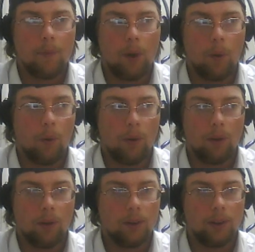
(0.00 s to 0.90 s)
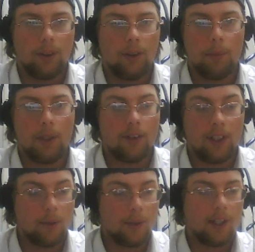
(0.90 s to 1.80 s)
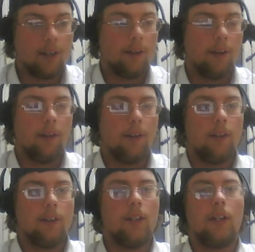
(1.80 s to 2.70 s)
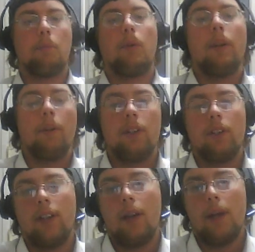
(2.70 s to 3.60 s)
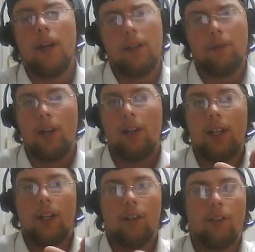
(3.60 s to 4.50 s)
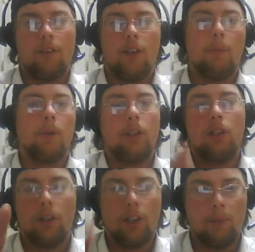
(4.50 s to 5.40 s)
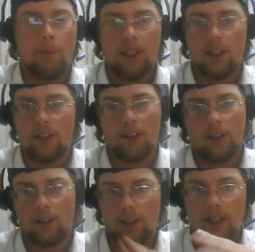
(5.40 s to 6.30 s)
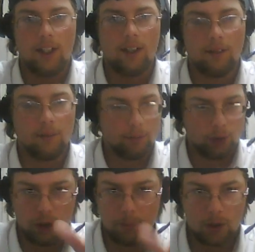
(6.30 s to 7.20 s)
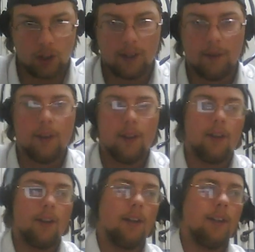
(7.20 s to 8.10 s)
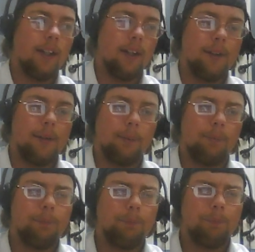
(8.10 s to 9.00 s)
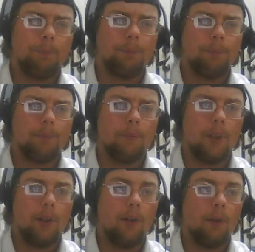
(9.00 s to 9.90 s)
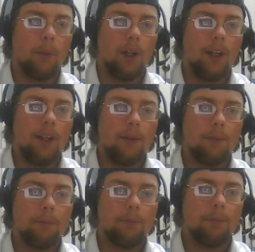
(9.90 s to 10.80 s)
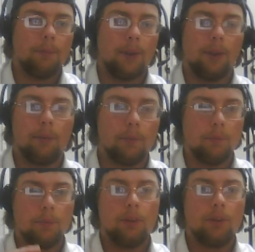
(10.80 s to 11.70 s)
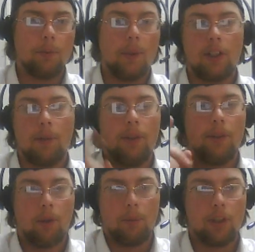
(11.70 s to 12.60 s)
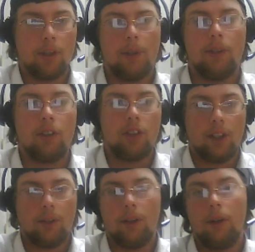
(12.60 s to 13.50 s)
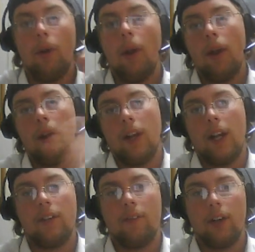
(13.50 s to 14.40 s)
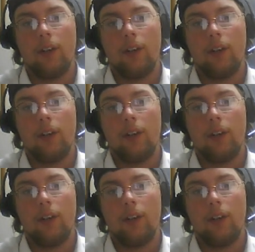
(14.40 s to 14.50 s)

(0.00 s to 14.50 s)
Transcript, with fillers: Or, you know, I mean, say you get, say you get Brain Research Lab out, you've got, like, double Naturia Beast and Decree and stupid shit. And they go, alright, you know, special summon, normal summon, synchro, ancient fairy